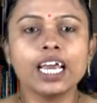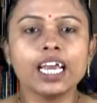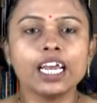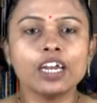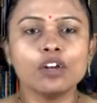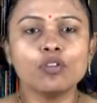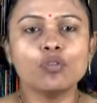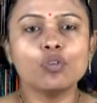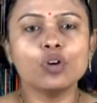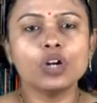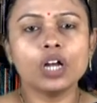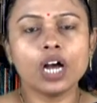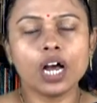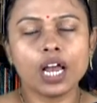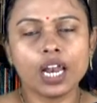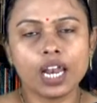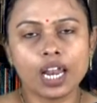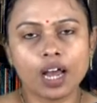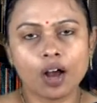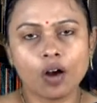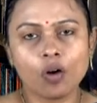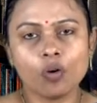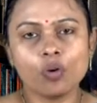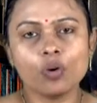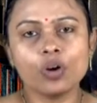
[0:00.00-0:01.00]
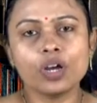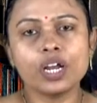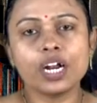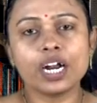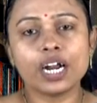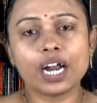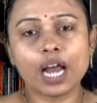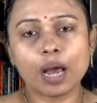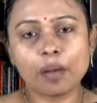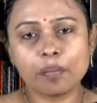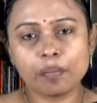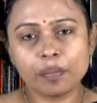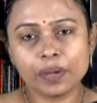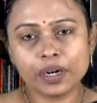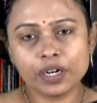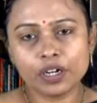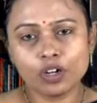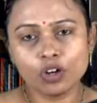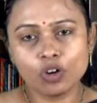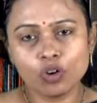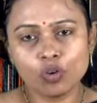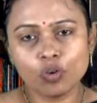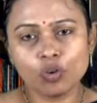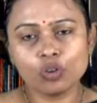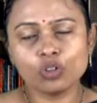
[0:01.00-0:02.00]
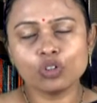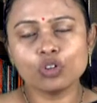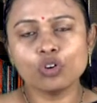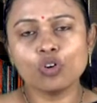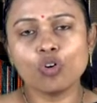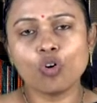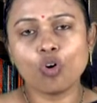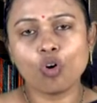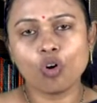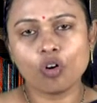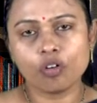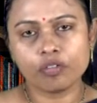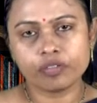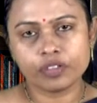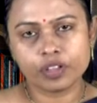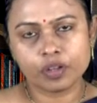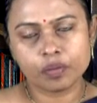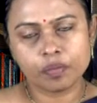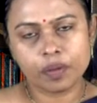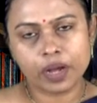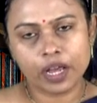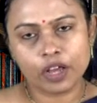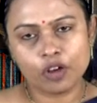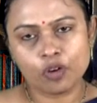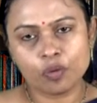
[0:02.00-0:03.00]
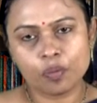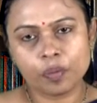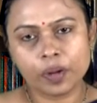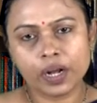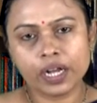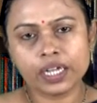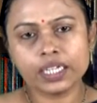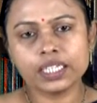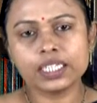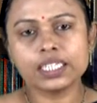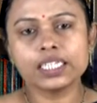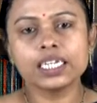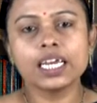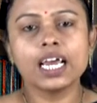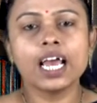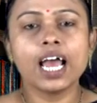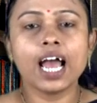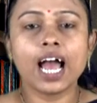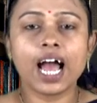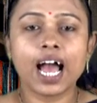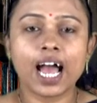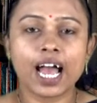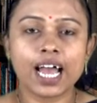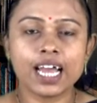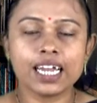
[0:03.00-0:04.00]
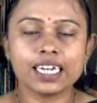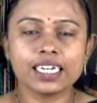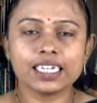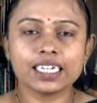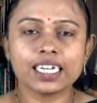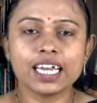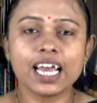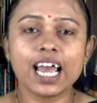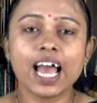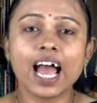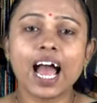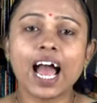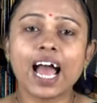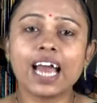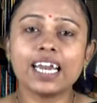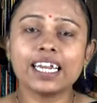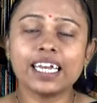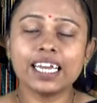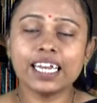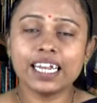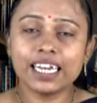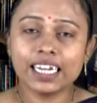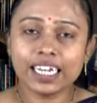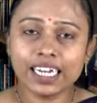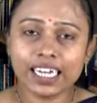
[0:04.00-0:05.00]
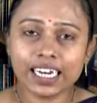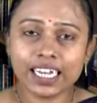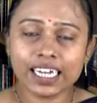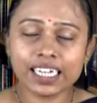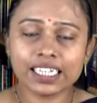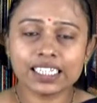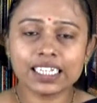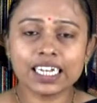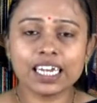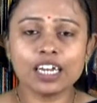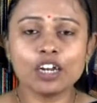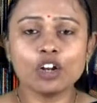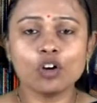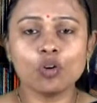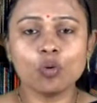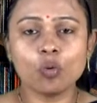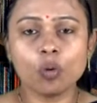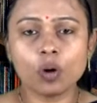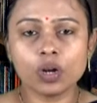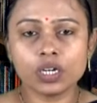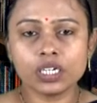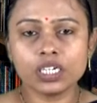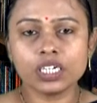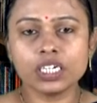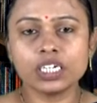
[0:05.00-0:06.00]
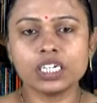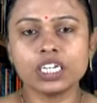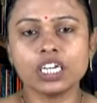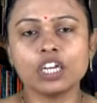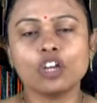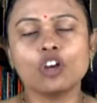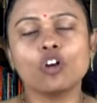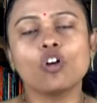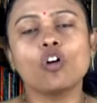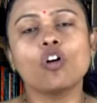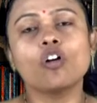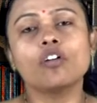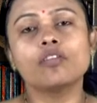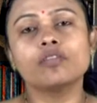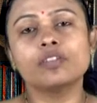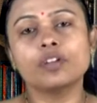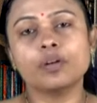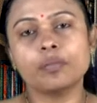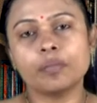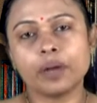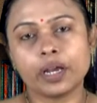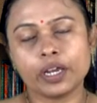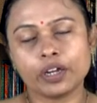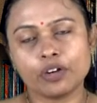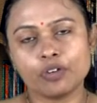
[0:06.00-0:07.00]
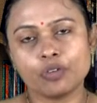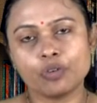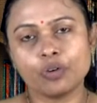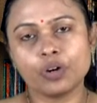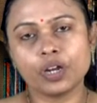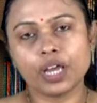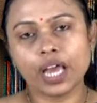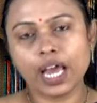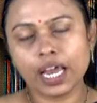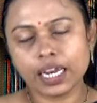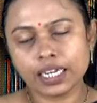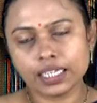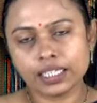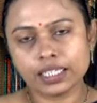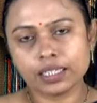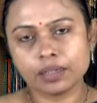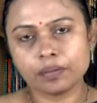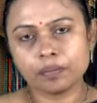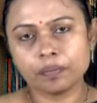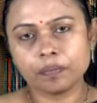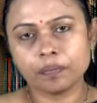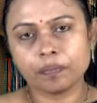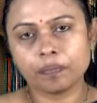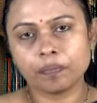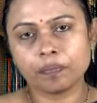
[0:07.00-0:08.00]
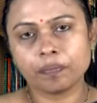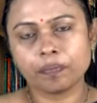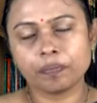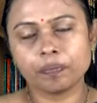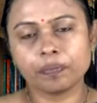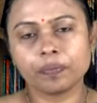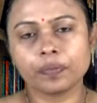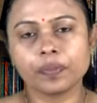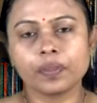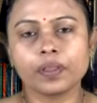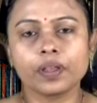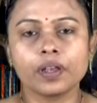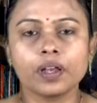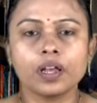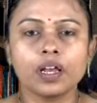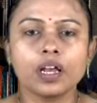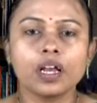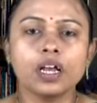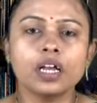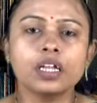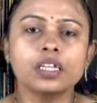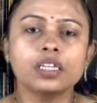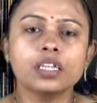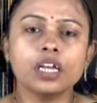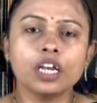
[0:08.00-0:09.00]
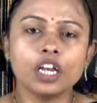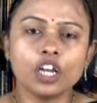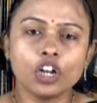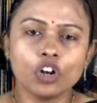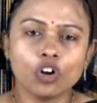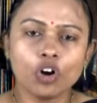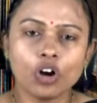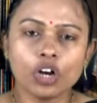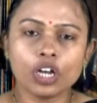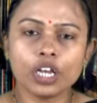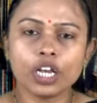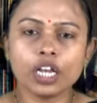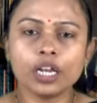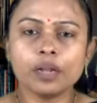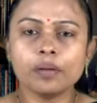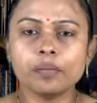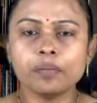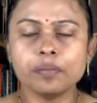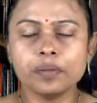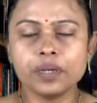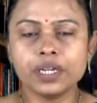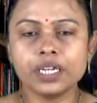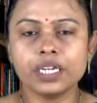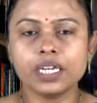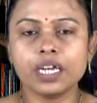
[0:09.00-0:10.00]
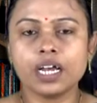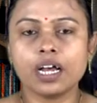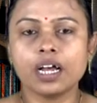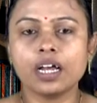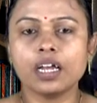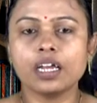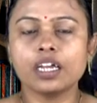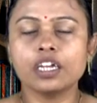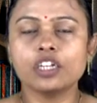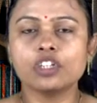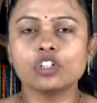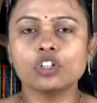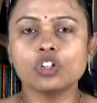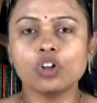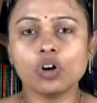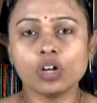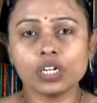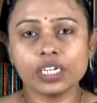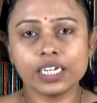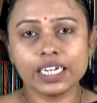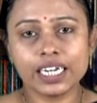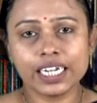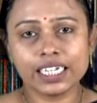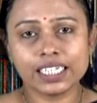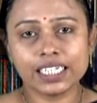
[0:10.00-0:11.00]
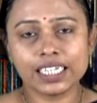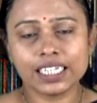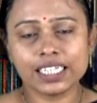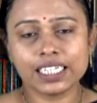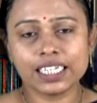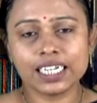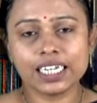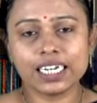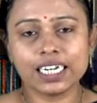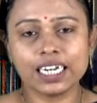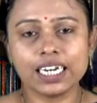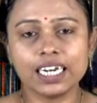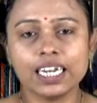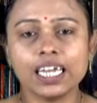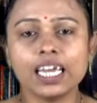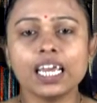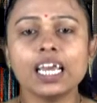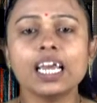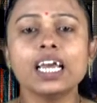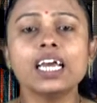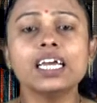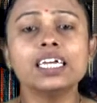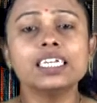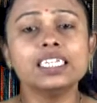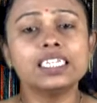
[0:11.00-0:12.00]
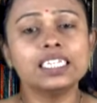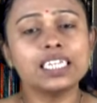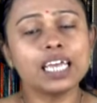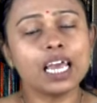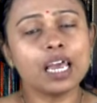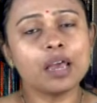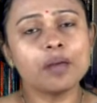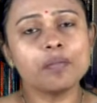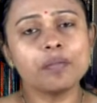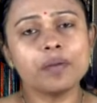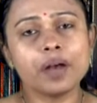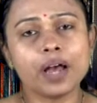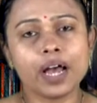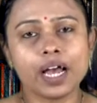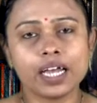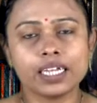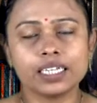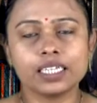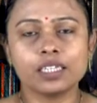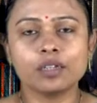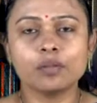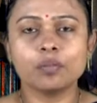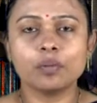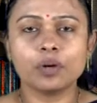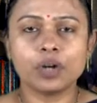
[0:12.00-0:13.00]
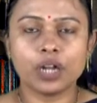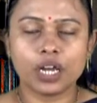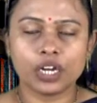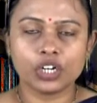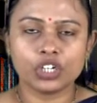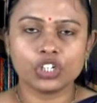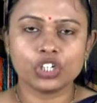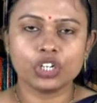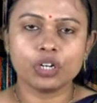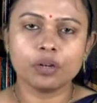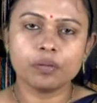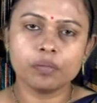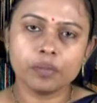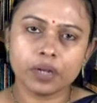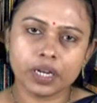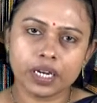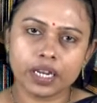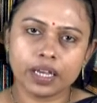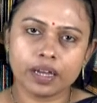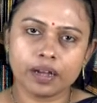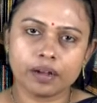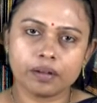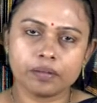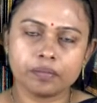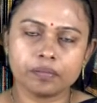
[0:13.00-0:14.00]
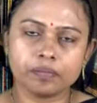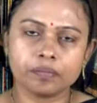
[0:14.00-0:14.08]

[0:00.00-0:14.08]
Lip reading: It would allow rapid growth of the biomass and an increase in quantity of the microorganism. The inoculum media is not necessarily same as the production media.